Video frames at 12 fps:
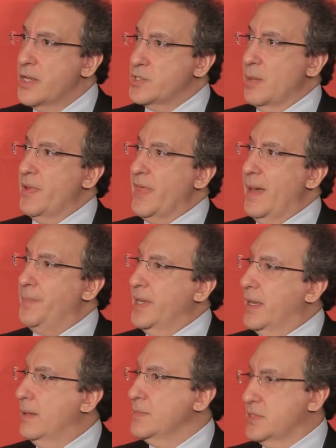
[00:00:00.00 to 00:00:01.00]
some of that
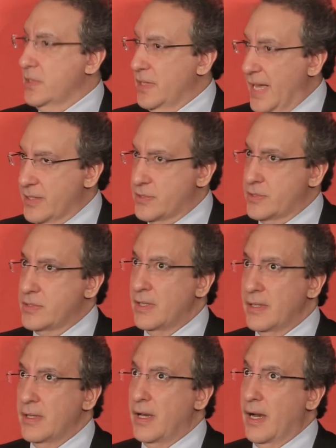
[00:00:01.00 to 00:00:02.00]
becomes less
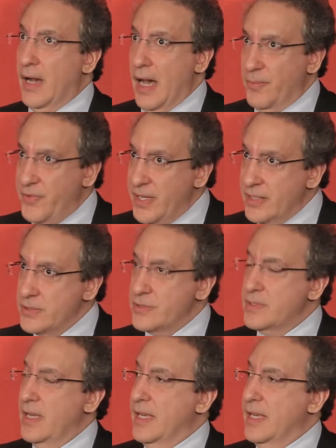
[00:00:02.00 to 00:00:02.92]
obvious,